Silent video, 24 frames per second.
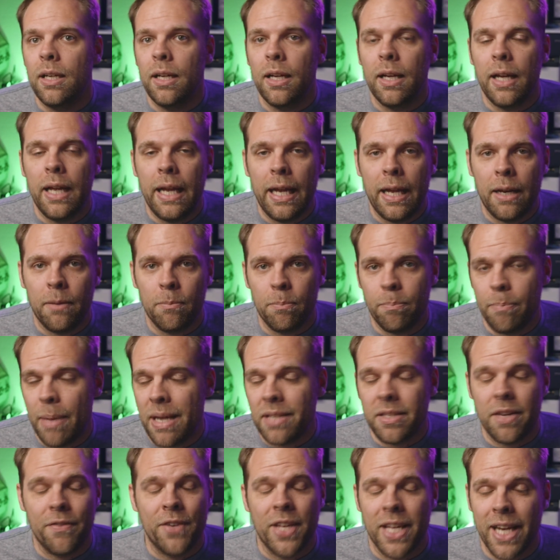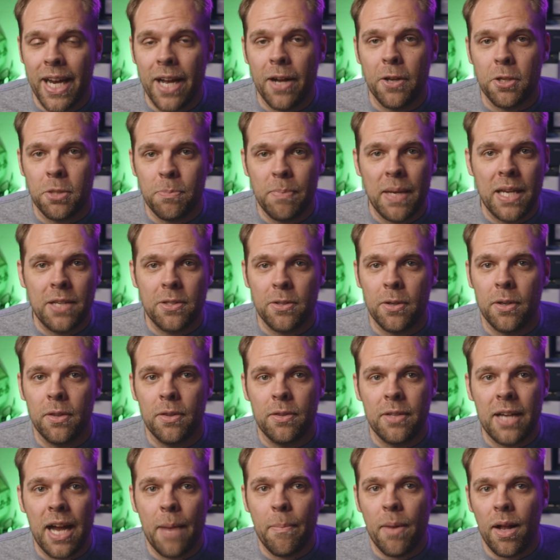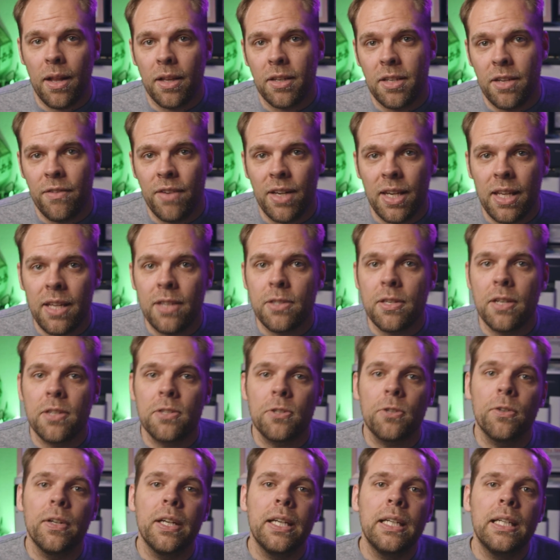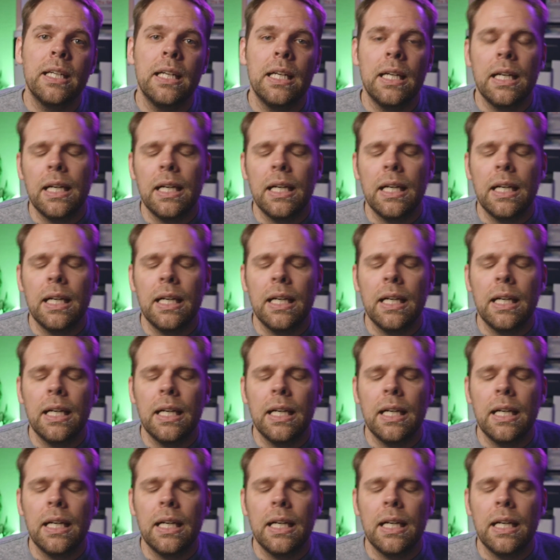and basically everything else based on Diabolic DVD's history,